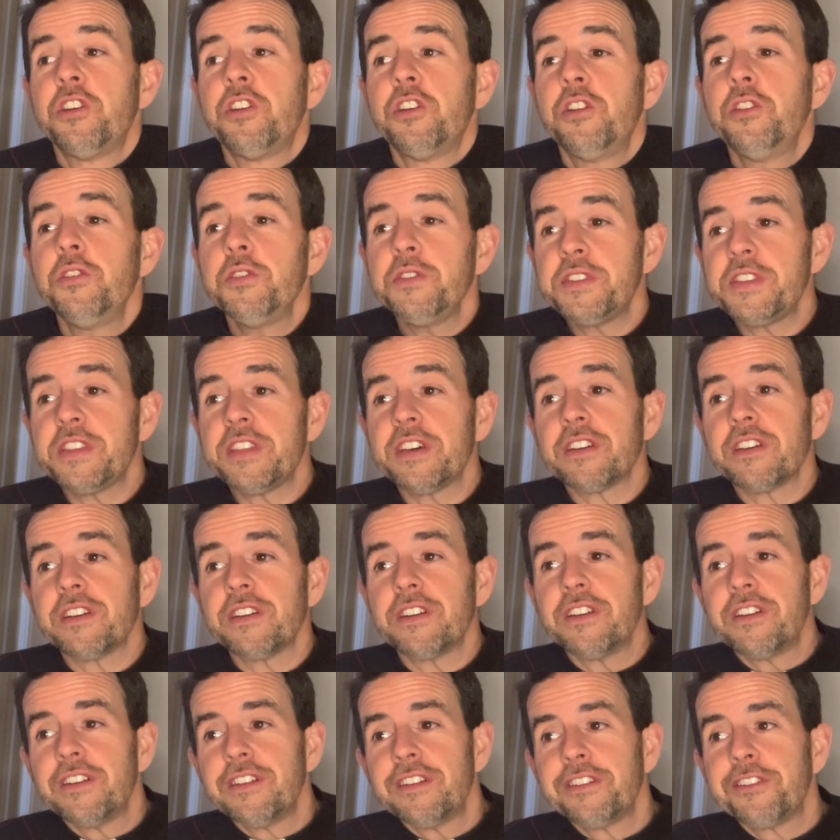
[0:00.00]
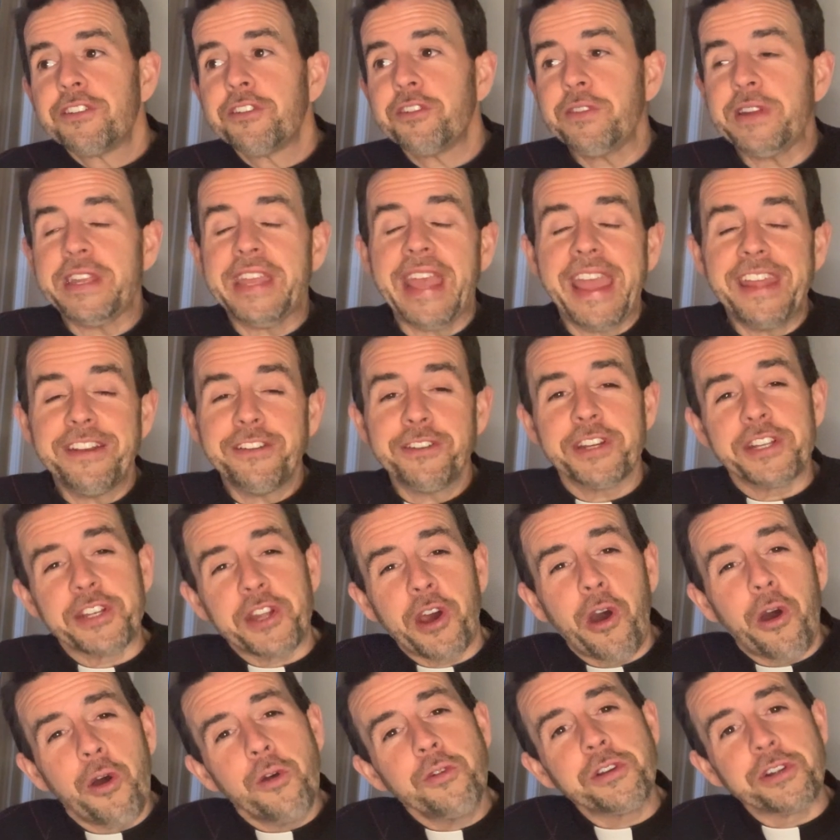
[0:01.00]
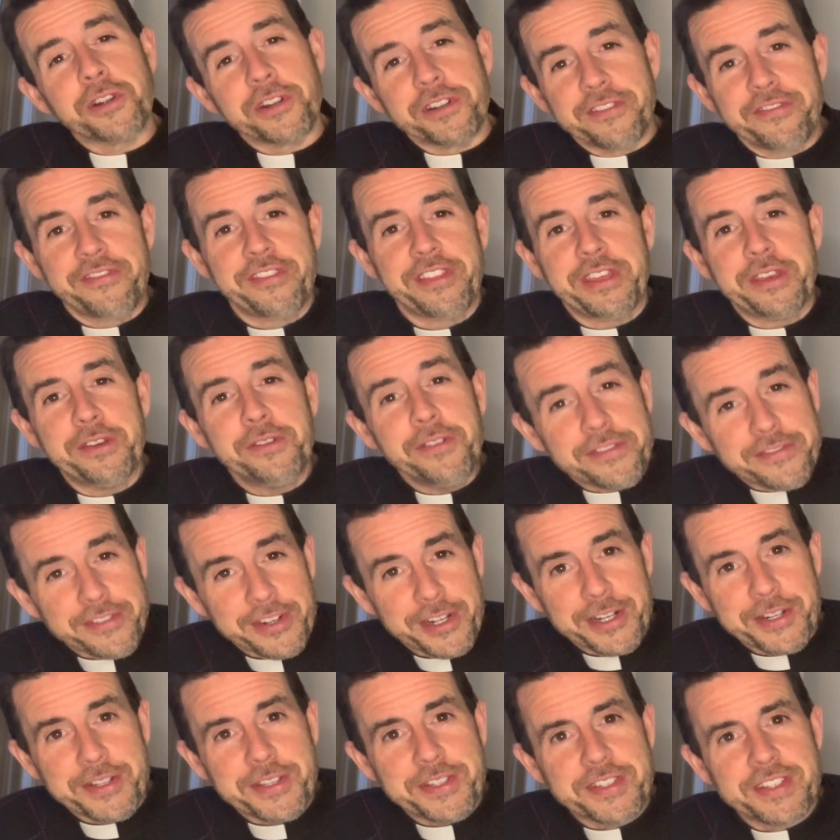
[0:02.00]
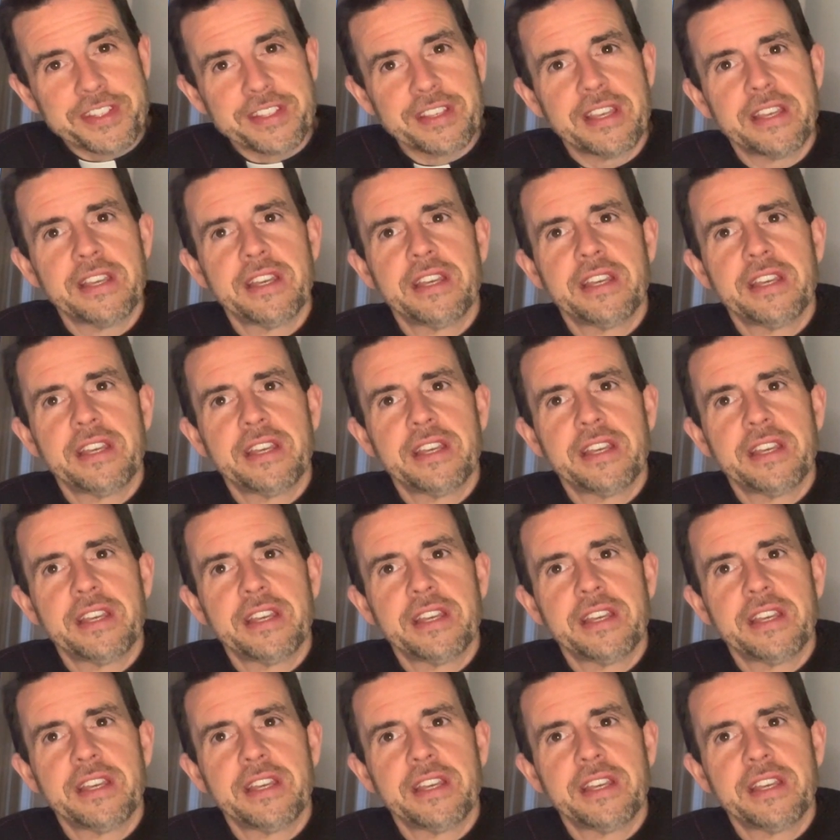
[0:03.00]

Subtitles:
who's the creator and owner of the universe,